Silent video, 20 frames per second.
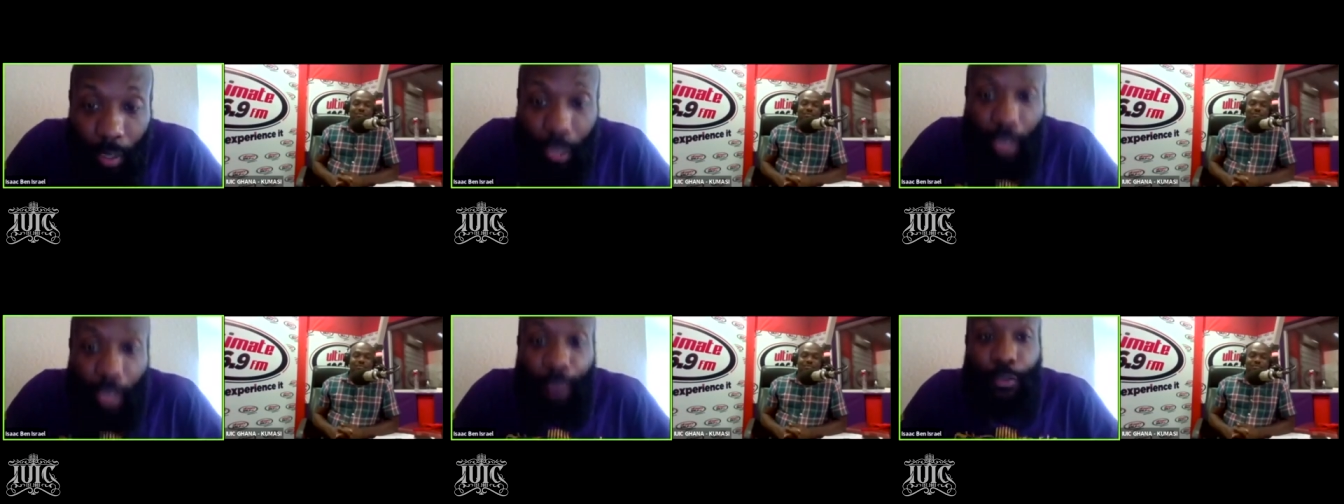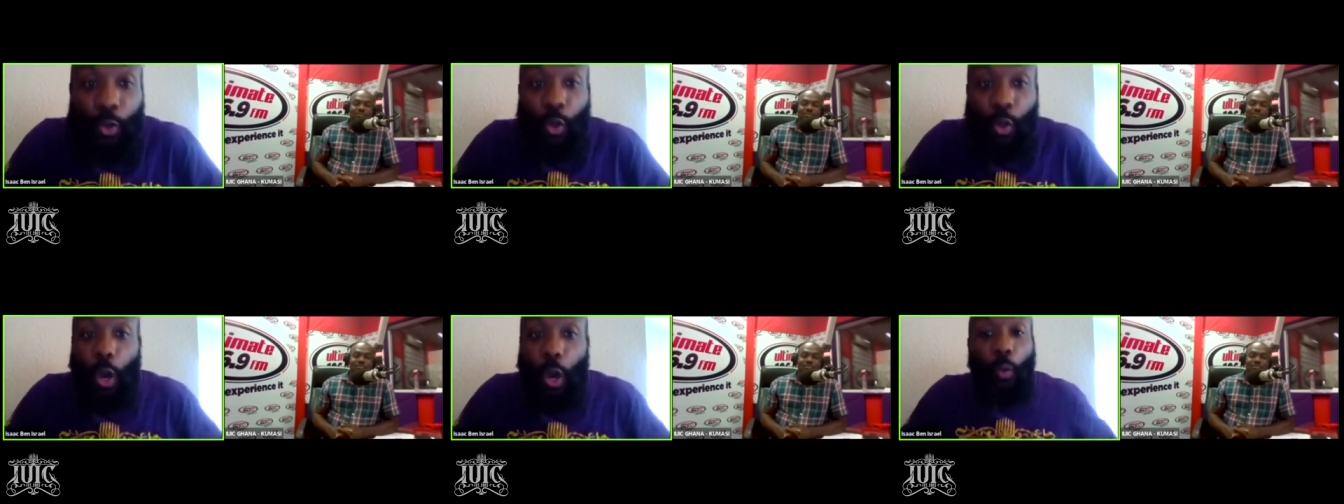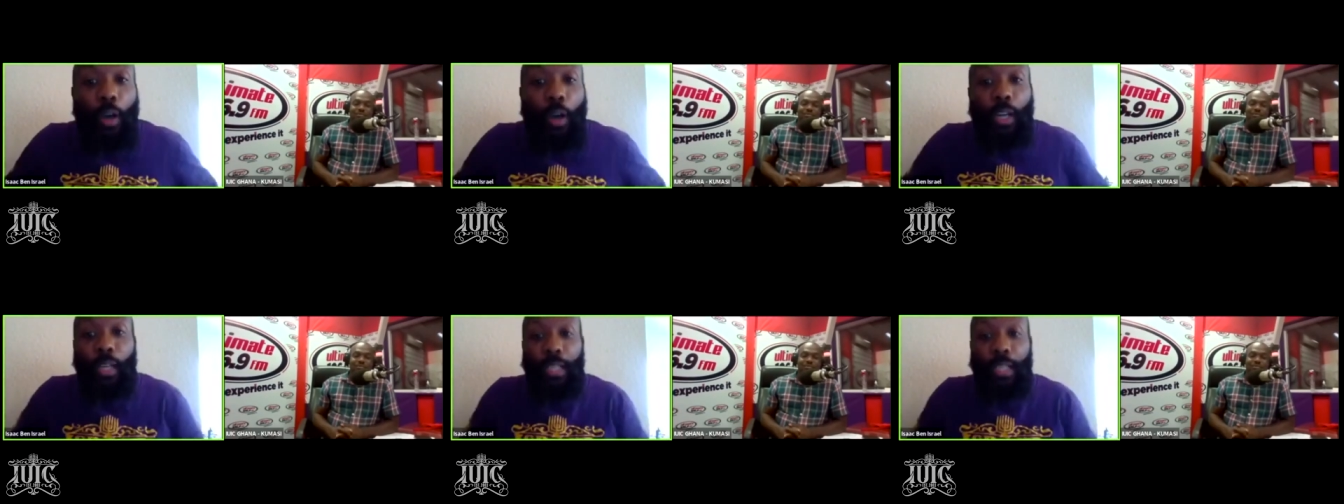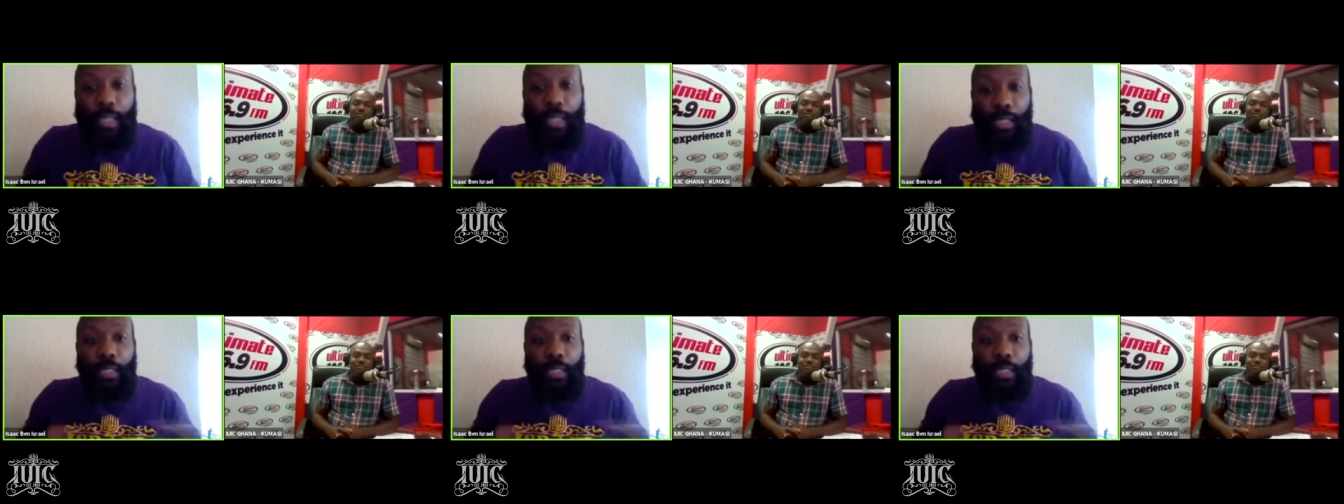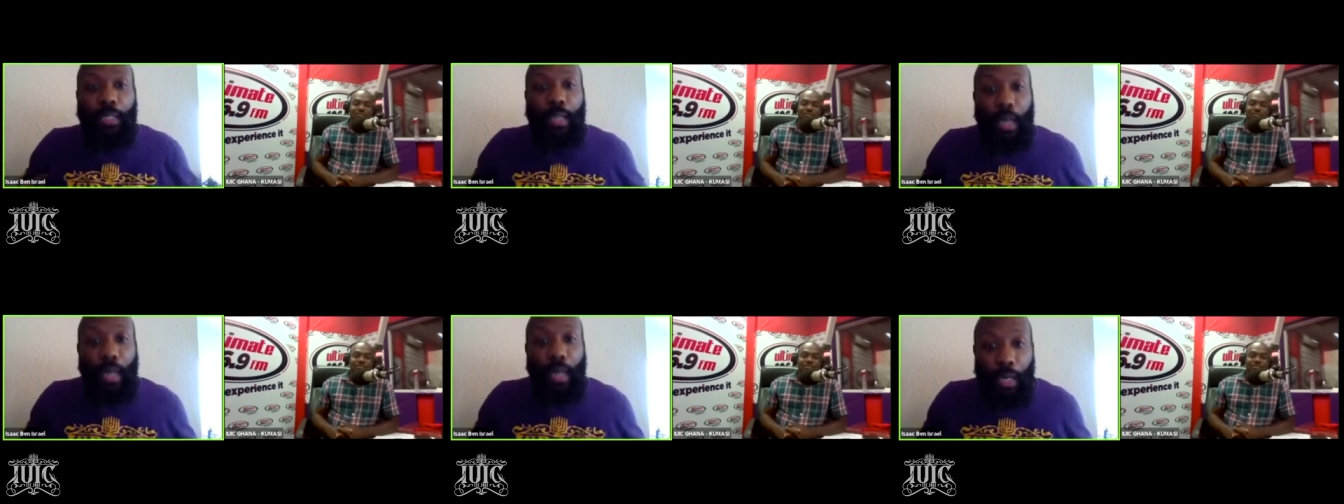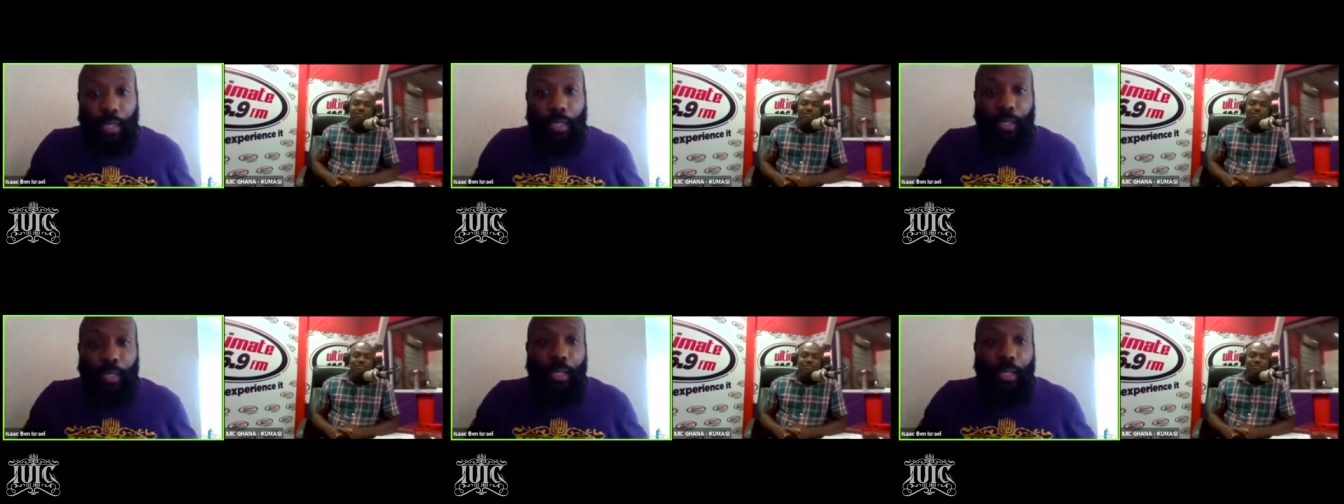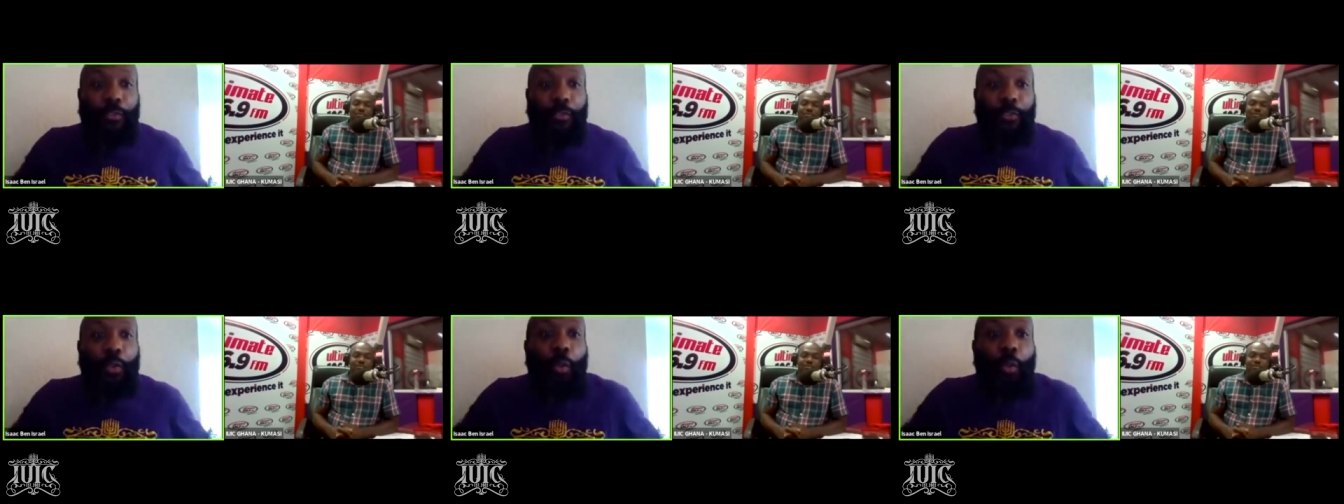if you don't want to listen to us,
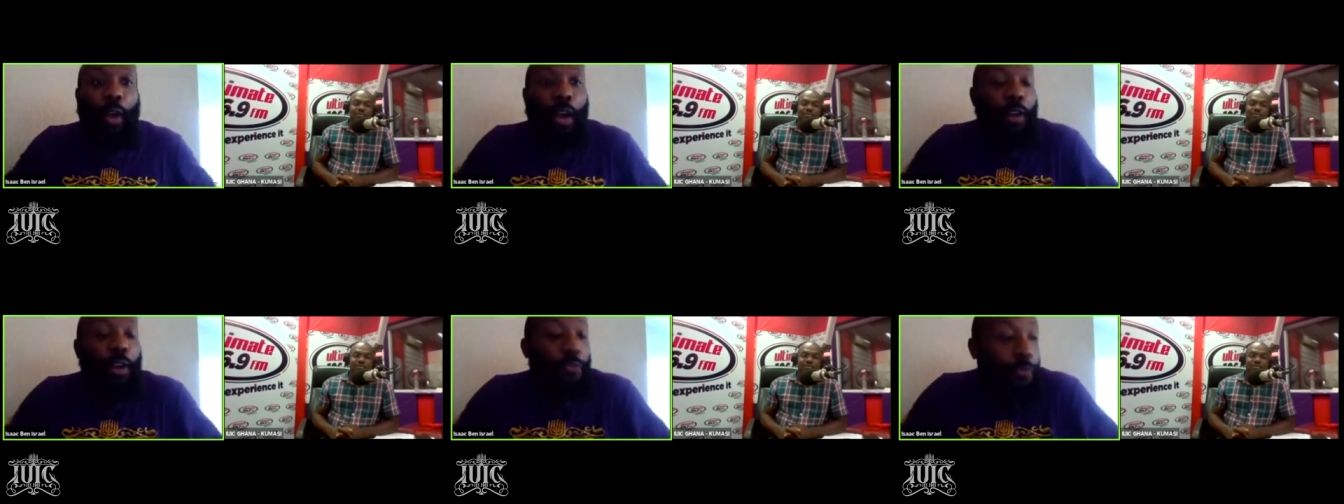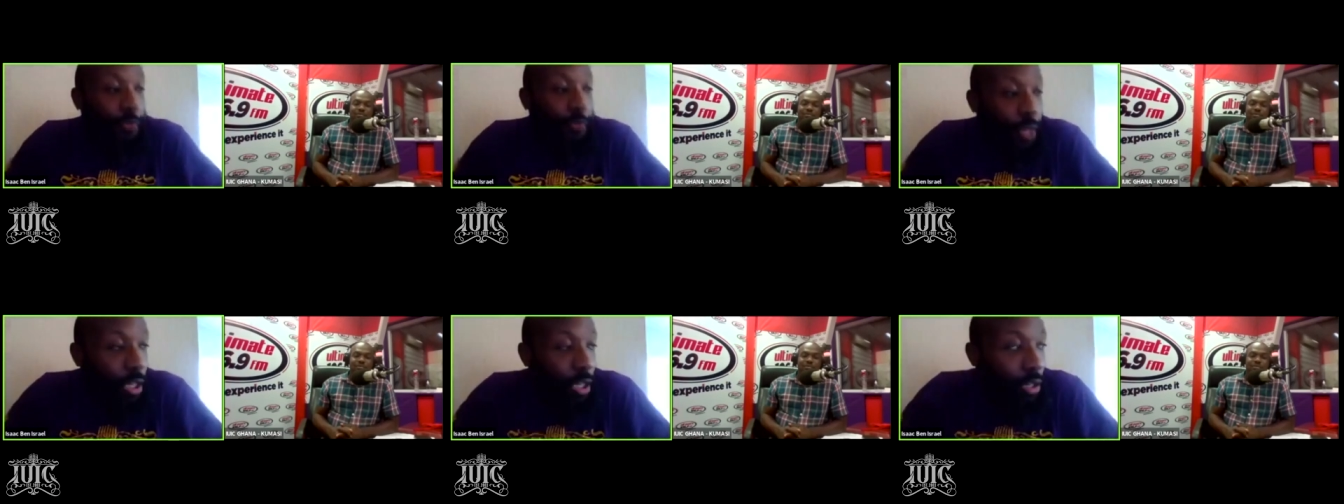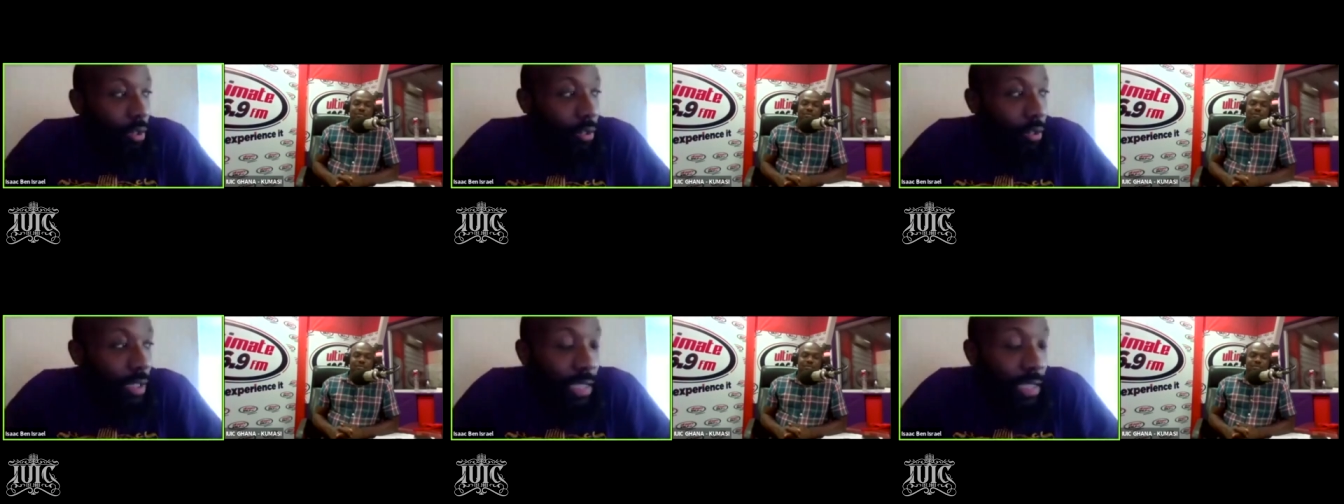if you feel the